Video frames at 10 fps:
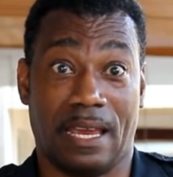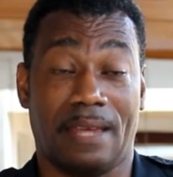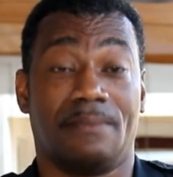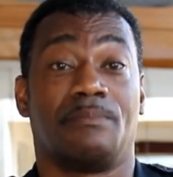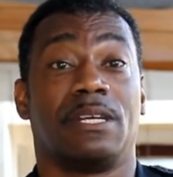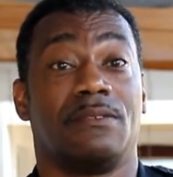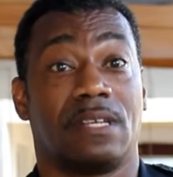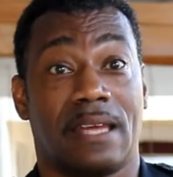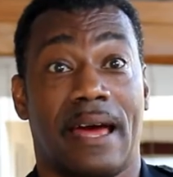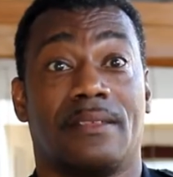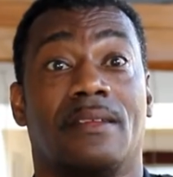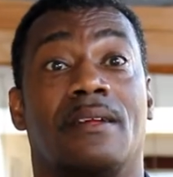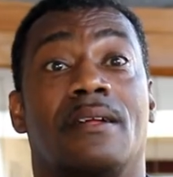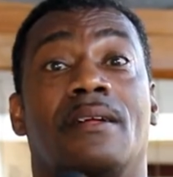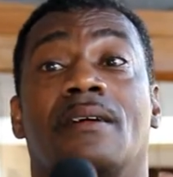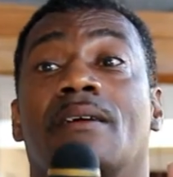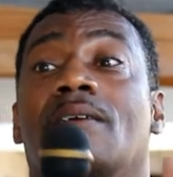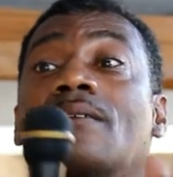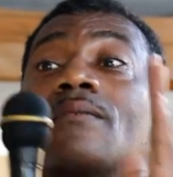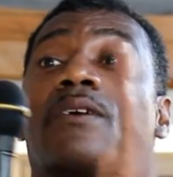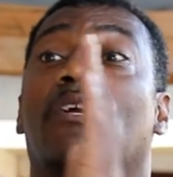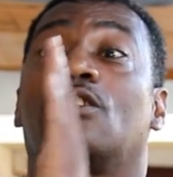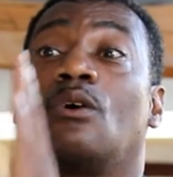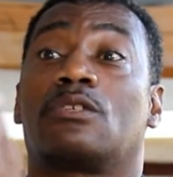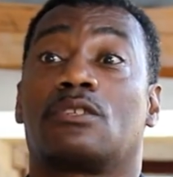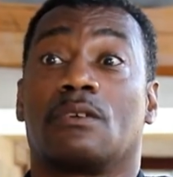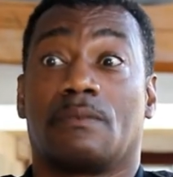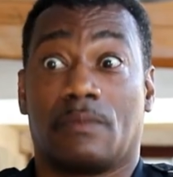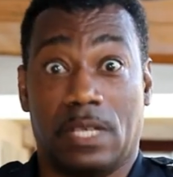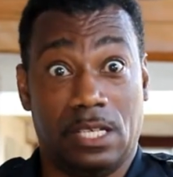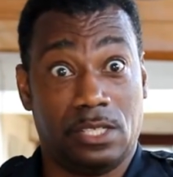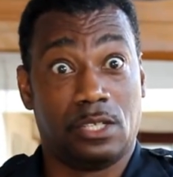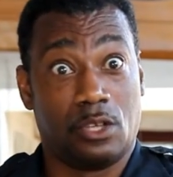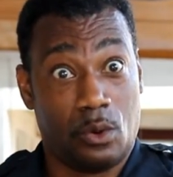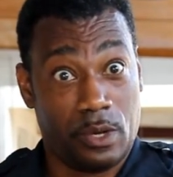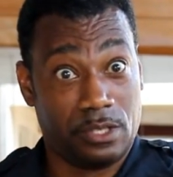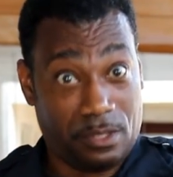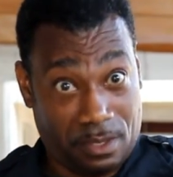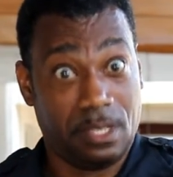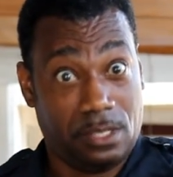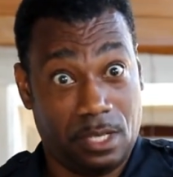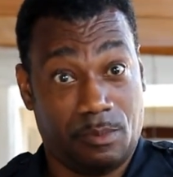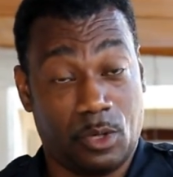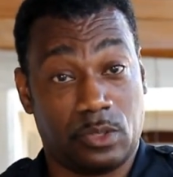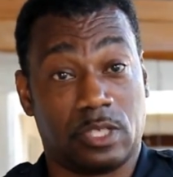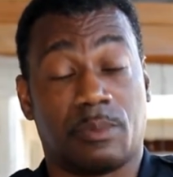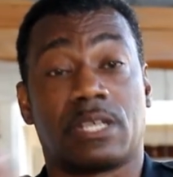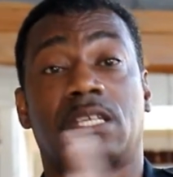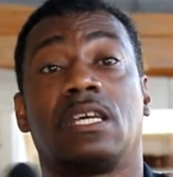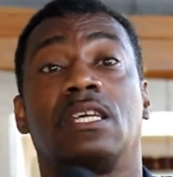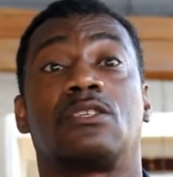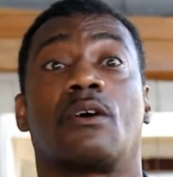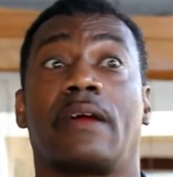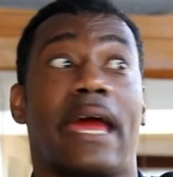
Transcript: And believe it or not, adults are easy to go into hypnosis, but kids are